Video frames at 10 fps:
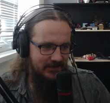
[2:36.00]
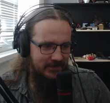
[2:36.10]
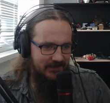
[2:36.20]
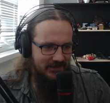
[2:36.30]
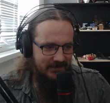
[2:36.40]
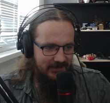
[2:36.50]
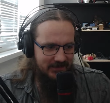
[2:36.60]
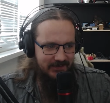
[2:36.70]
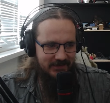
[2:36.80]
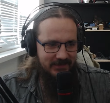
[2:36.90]

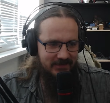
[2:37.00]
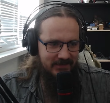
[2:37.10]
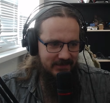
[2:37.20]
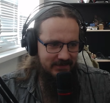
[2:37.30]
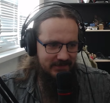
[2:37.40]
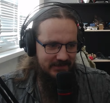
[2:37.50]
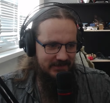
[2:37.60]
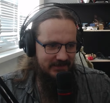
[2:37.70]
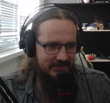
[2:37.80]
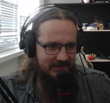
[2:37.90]

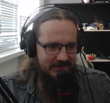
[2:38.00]
Nothing is said.